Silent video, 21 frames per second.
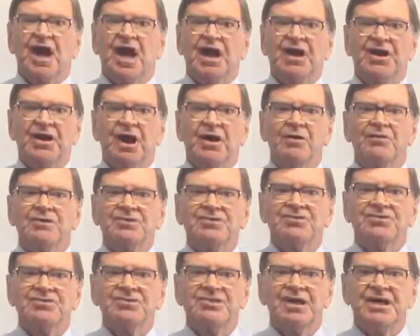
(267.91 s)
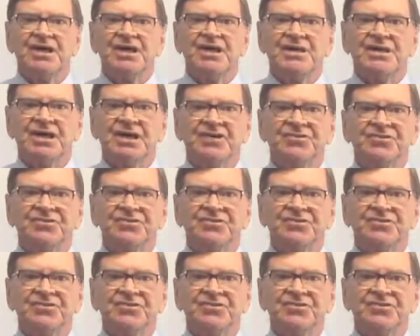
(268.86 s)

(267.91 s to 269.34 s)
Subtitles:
are going to need